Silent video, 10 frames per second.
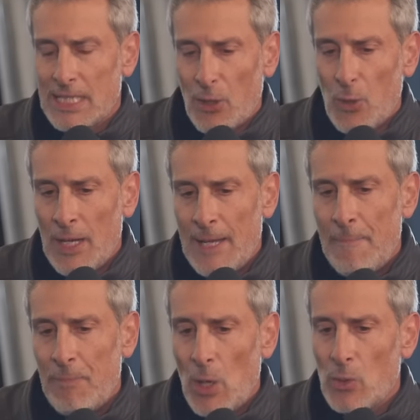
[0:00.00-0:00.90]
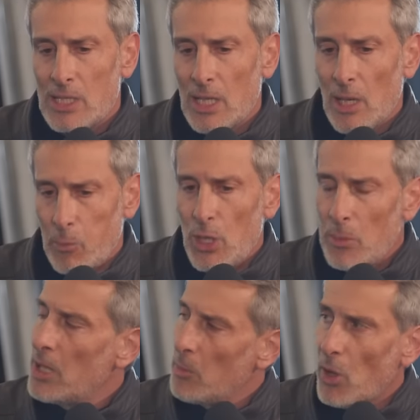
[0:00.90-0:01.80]
So that was a pretty
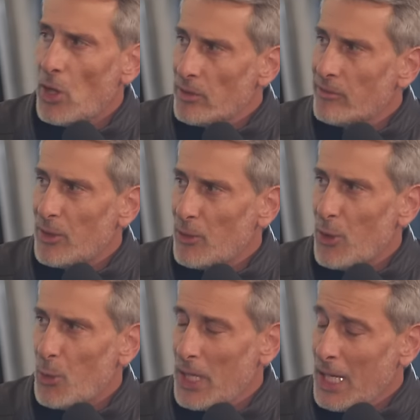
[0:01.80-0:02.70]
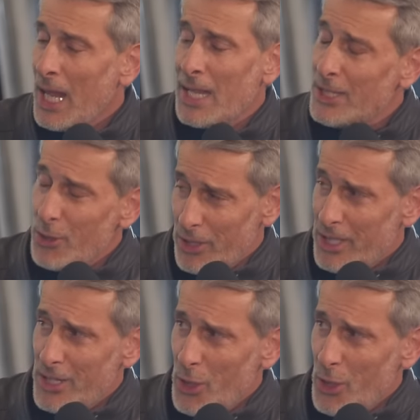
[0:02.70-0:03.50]
big part of what we did. Did